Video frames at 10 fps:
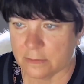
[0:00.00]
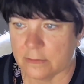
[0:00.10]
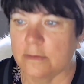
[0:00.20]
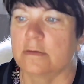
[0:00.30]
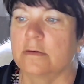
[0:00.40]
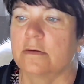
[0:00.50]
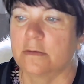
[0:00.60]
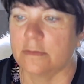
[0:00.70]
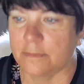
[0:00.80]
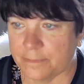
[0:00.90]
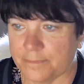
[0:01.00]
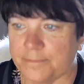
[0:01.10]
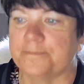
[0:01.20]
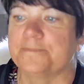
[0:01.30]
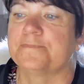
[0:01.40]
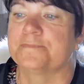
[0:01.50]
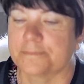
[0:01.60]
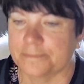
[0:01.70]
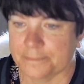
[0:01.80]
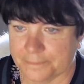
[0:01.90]
the predictability, the
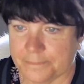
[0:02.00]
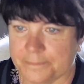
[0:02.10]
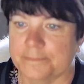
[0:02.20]
service